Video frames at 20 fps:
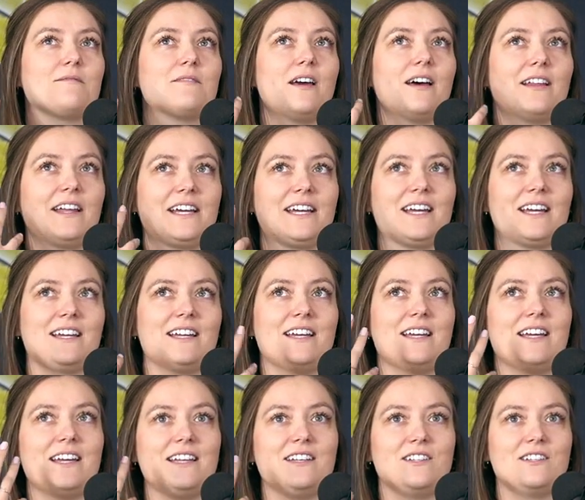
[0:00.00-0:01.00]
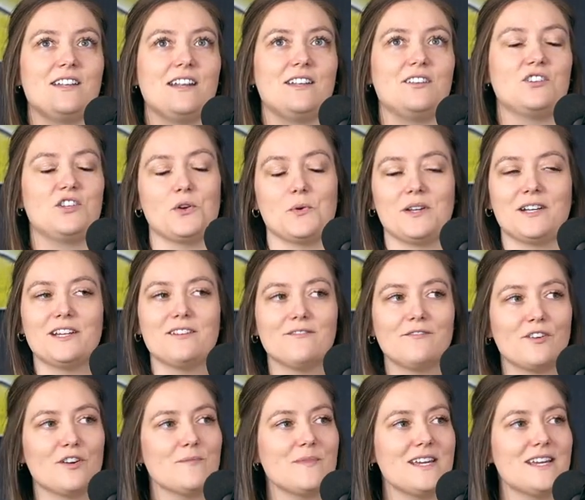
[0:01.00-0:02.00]
like intuitive
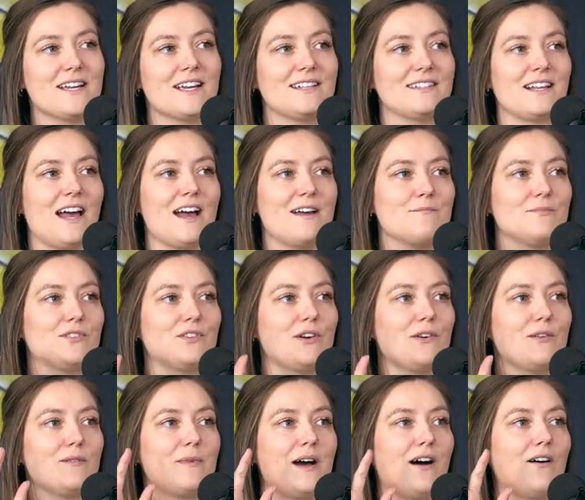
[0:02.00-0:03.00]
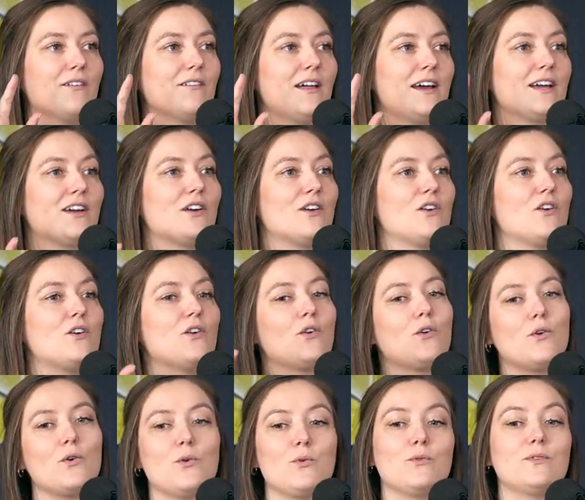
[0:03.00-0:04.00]
for me, because I'm so about like
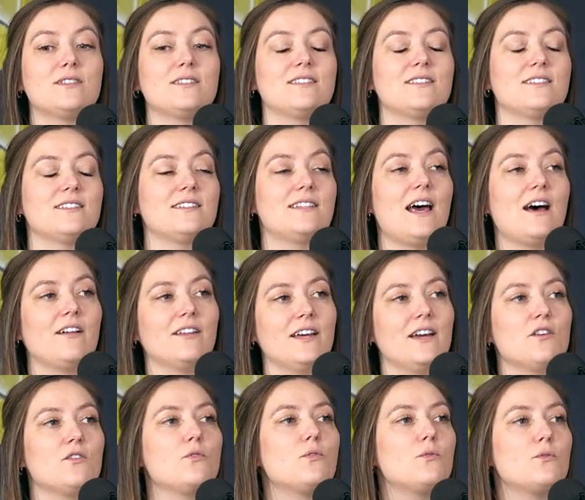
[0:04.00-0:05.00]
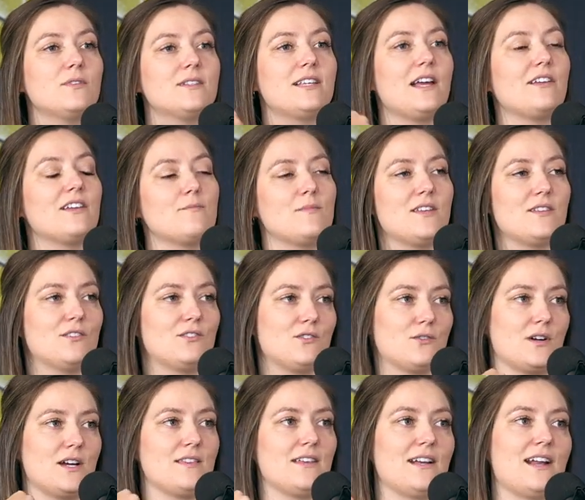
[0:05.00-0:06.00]
who's telling me the
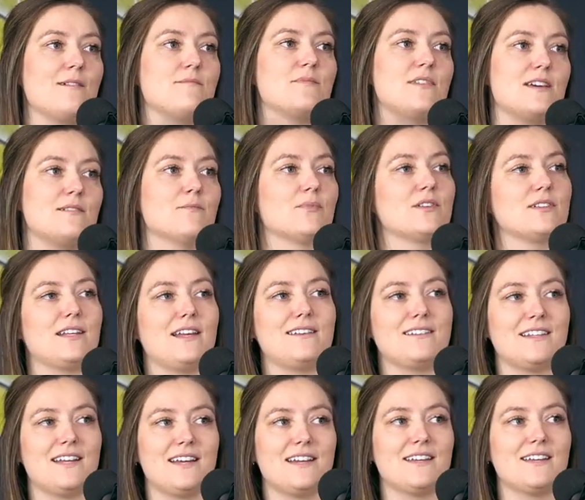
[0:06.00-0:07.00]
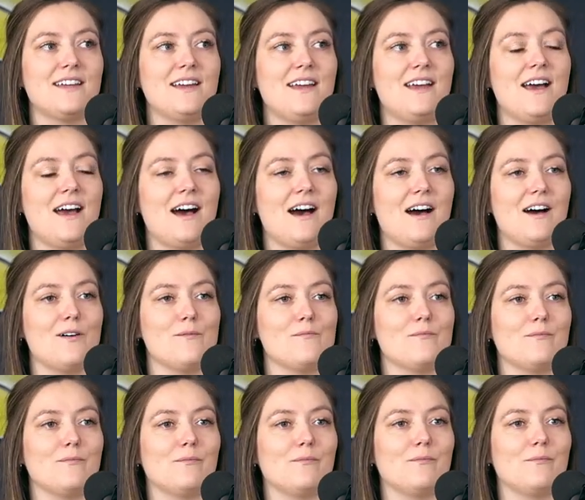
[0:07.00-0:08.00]
story that I'm then presenting.
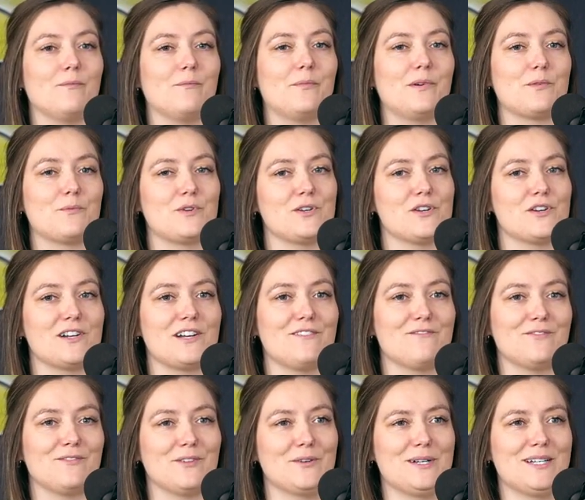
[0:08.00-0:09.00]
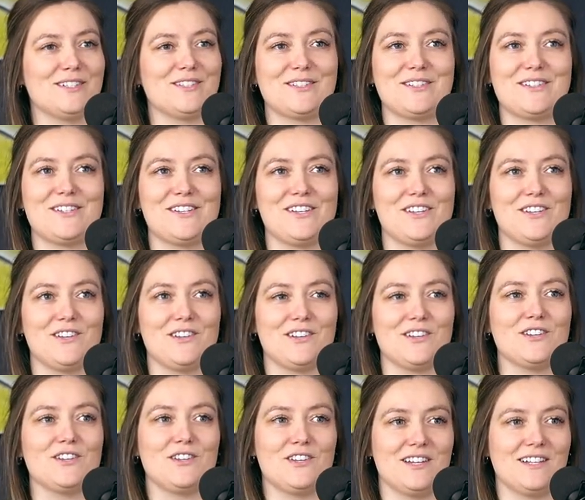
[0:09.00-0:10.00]
But when you're an influencer,
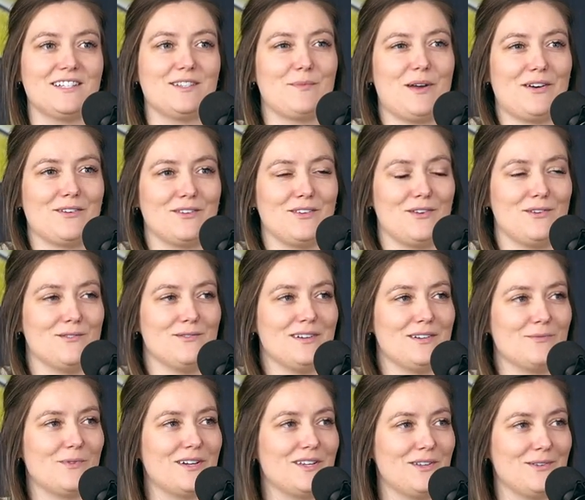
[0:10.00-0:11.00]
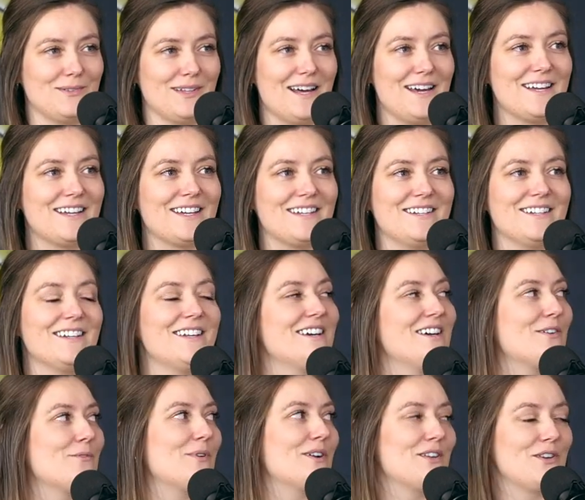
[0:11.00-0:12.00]
it's about you and what you like and
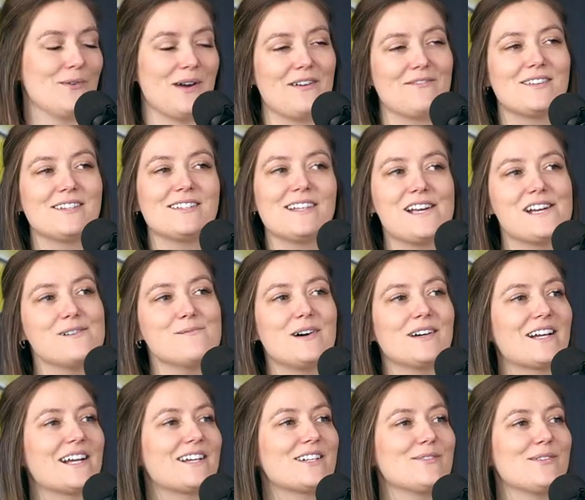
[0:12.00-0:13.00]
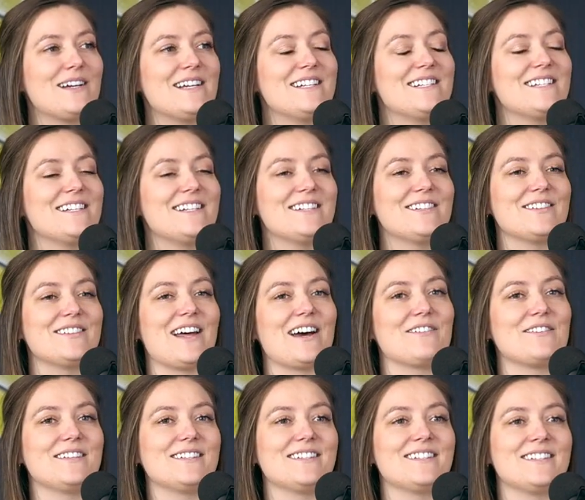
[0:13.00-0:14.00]
what you have to say about X, Y, and Z. So that
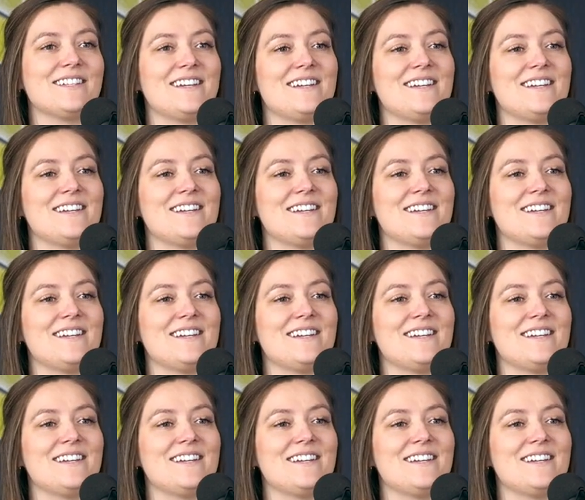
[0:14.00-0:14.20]
was